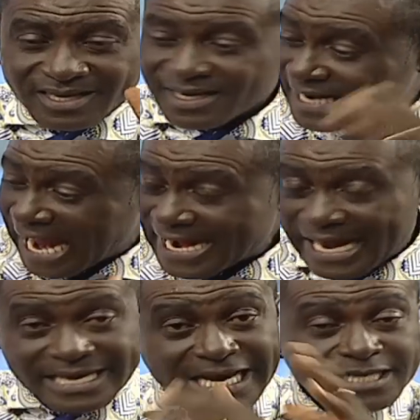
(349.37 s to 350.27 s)
Ghana,
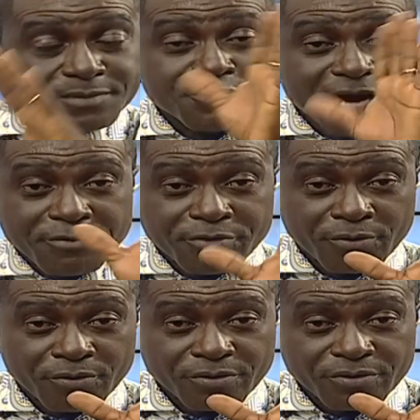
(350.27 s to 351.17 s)
yet mean we are you.
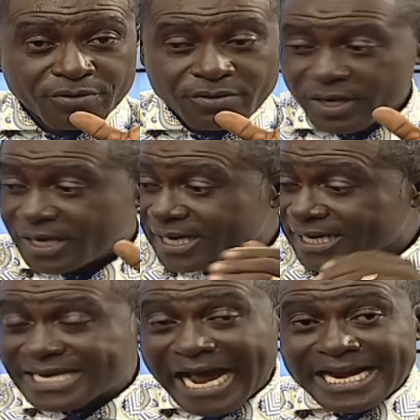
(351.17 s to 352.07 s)

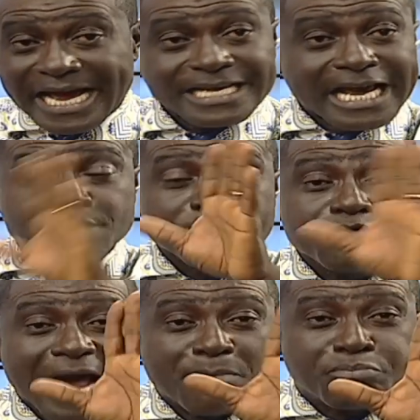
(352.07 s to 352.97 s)
Ghana, yet mean we
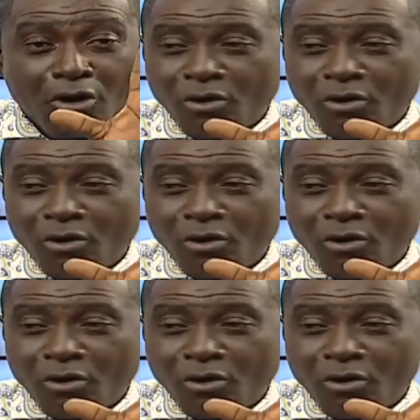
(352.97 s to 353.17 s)
are bro.